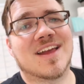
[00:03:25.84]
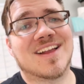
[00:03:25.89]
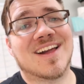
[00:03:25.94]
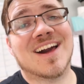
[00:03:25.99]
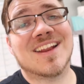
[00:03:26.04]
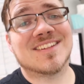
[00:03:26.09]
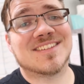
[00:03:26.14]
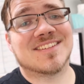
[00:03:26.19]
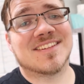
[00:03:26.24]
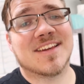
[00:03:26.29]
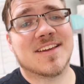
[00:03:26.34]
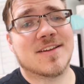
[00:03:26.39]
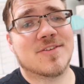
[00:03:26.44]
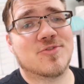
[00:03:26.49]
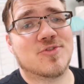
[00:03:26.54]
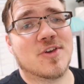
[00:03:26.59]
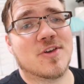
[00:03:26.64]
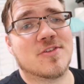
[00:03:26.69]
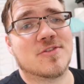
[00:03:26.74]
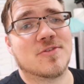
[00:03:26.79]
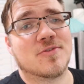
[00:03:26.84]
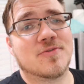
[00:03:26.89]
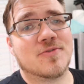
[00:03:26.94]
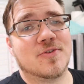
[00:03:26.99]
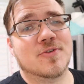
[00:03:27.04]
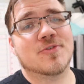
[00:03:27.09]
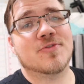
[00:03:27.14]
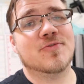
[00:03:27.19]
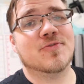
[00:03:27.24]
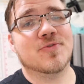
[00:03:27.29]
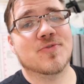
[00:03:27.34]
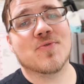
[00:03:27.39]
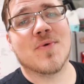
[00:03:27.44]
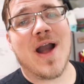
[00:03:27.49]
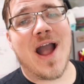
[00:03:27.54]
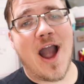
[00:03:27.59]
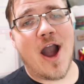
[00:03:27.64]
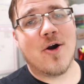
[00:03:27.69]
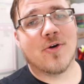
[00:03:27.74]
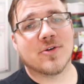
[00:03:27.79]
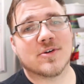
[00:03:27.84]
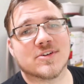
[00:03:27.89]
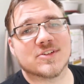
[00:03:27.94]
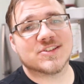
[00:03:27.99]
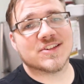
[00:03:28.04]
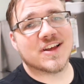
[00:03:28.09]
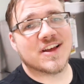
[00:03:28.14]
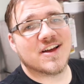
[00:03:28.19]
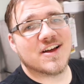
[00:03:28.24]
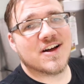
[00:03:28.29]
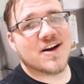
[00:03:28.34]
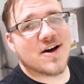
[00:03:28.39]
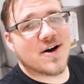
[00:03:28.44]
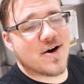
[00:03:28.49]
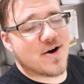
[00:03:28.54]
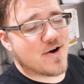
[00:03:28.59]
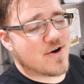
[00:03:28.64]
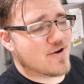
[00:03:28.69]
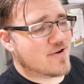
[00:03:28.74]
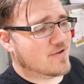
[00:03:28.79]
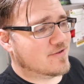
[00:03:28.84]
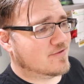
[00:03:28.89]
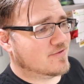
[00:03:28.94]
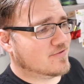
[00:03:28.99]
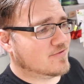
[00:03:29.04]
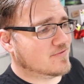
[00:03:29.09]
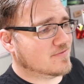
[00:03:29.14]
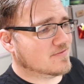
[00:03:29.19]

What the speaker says: I gotta say, just the first few hours of